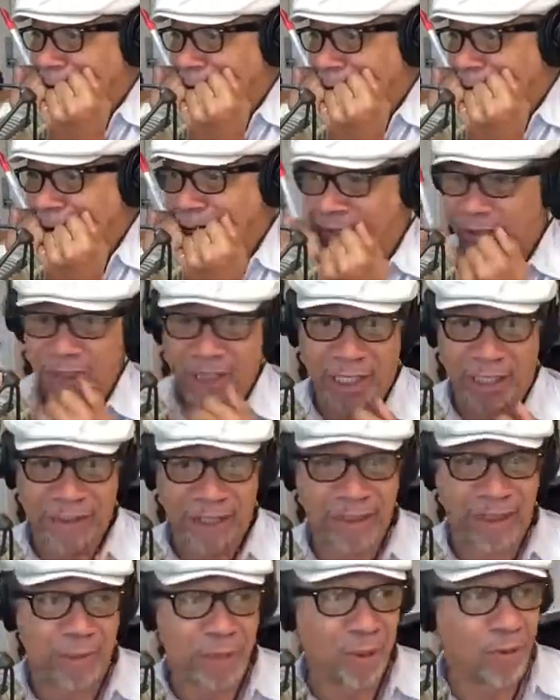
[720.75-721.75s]
Did I
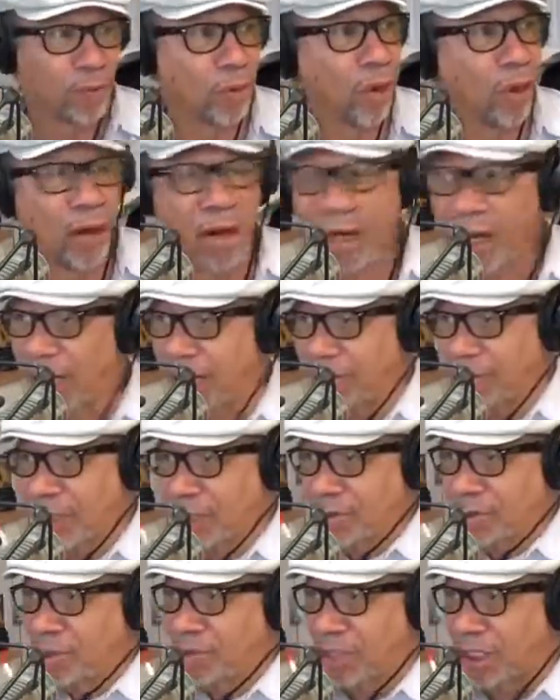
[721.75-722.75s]
say something wrong? I
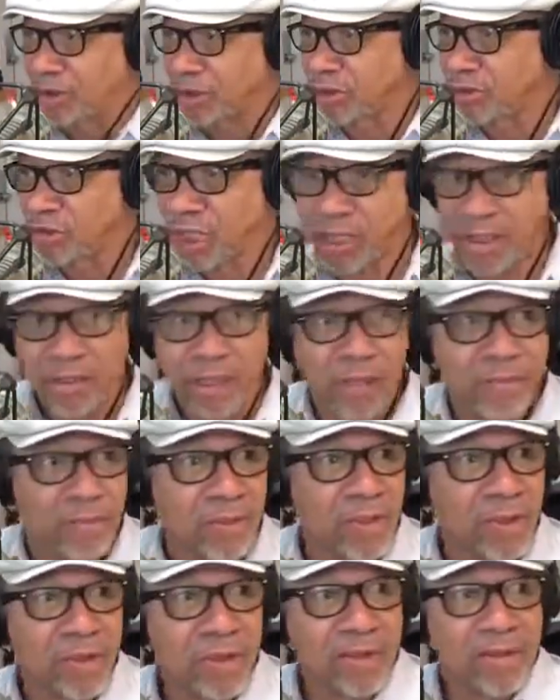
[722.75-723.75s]
just thanked him.
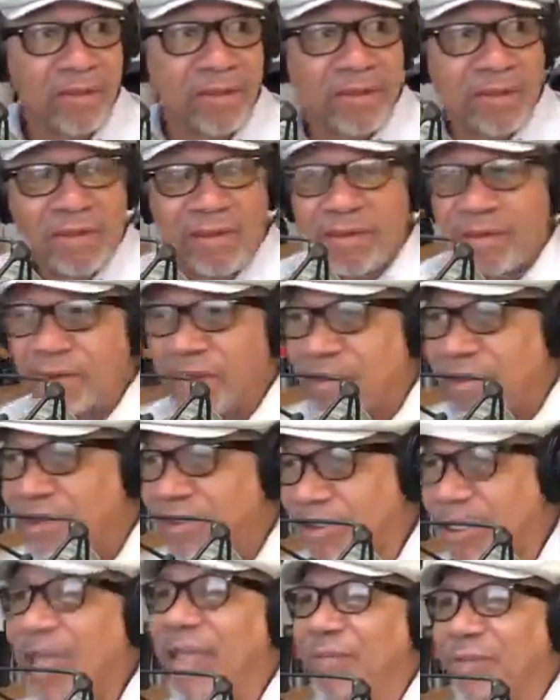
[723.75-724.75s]

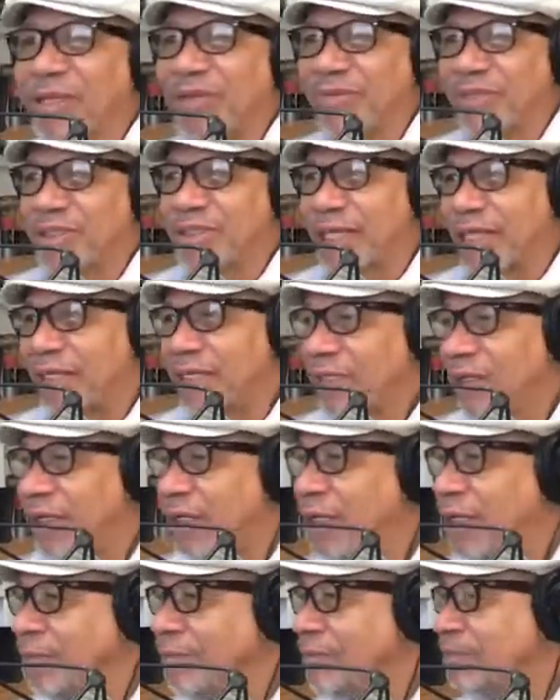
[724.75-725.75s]
Thank me for standing
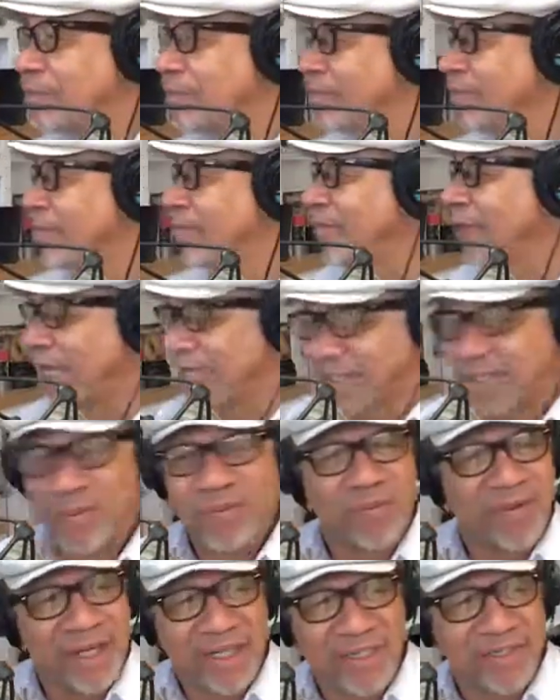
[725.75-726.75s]
up. As
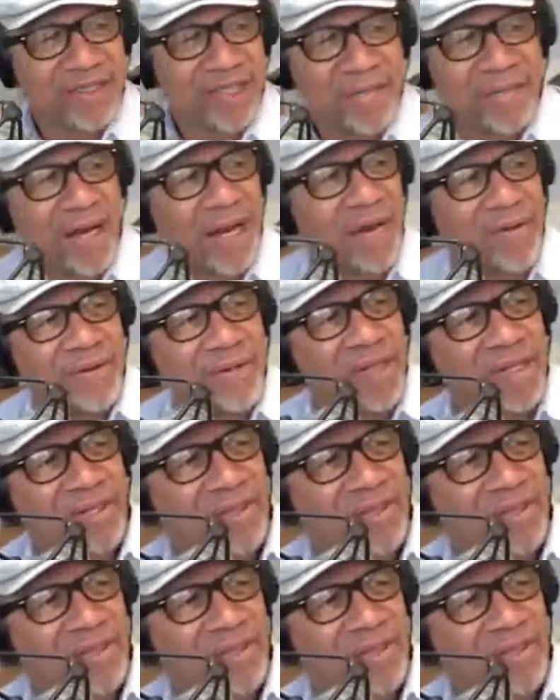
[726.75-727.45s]
if what? Somehow or another